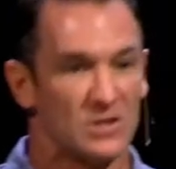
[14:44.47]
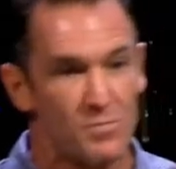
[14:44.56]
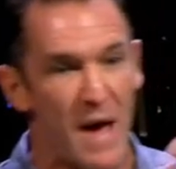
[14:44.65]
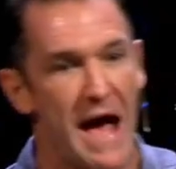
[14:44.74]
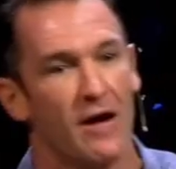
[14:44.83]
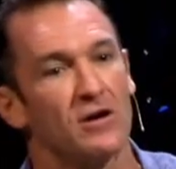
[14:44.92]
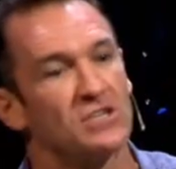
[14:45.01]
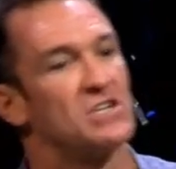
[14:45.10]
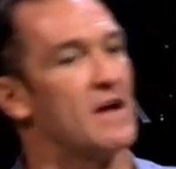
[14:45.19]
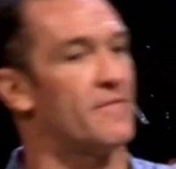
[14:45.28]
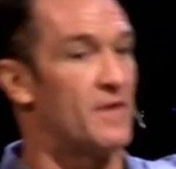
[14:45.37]
Let's pack our
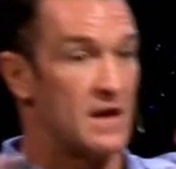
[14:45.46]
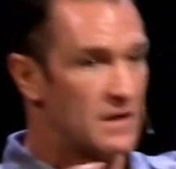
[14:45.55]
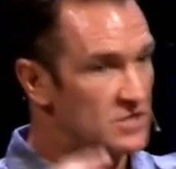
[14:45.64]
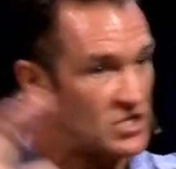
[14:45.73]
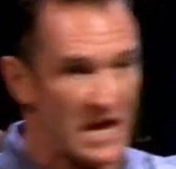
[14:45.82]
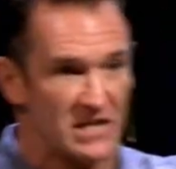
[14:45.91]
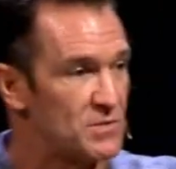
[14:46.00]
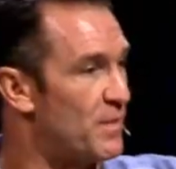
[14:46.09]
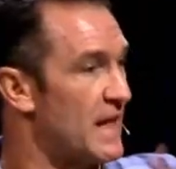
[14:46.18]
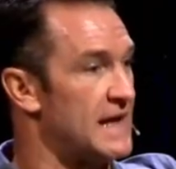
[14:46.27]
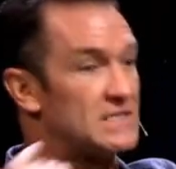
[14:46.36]
stuff, change of
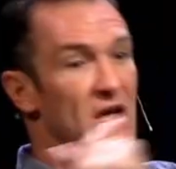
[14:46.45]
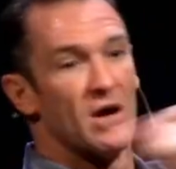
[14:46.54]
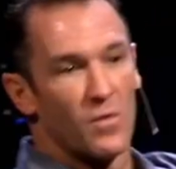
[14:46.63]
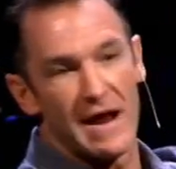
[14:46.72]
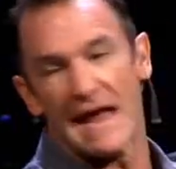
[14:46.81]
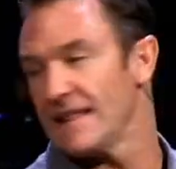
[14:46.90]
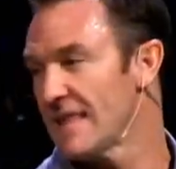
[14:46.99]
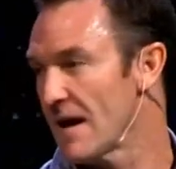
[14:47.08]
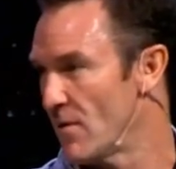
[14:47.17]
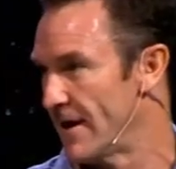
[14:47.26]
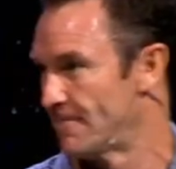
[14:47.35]
plans. We're headed
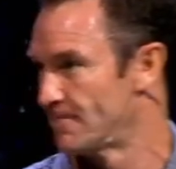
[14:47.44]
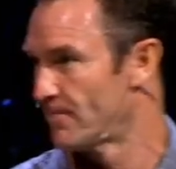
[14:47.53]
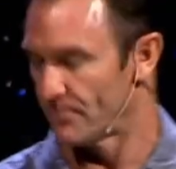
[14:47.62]
that way.